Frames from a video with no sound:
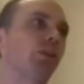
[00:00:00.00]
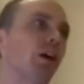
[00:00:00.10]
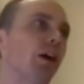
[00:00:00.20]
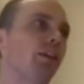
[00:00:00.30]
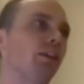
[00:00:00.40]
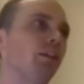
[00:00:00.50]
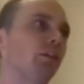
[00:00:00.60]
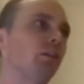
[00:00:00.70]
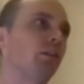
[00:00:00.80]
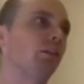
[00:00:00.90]
I think
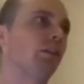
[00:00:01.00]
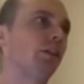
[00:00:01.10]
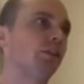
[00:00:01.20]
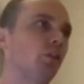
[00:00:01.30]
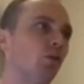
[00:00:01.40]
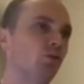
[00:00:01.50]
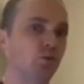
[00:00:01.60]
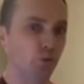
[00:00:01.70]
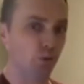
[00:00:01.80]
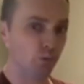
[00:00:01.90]
these are
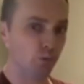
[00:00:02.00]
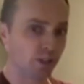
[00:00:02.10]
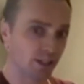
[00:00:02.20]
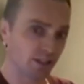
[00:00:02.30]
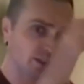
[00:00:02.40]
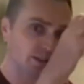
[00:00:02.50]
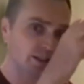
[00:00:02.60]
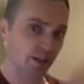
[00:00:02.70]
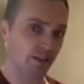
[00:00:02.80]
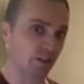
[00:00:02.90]
cultural norms that get
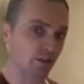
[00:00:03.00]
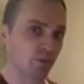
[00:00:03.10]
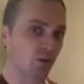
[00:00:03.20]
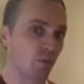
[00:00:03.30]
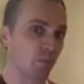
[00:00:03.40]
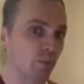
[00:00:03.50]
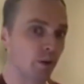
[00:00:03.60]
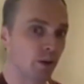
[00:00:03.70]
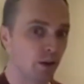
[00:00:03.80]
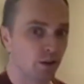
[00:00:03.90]
dictated from,
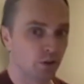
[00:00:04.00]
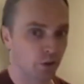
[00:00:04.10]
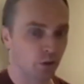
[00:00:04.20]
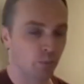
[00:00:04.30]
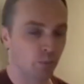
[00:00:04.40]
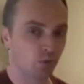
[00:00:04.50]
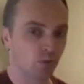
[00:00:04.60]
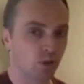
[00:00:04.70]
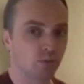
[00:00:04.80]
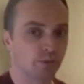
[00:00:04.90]
you know, the board
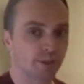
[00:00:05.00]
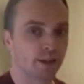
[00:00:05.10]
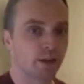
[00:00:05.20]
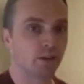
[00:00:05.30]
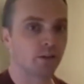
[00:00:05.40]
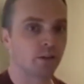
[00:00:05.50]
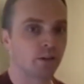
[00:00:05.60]
level down.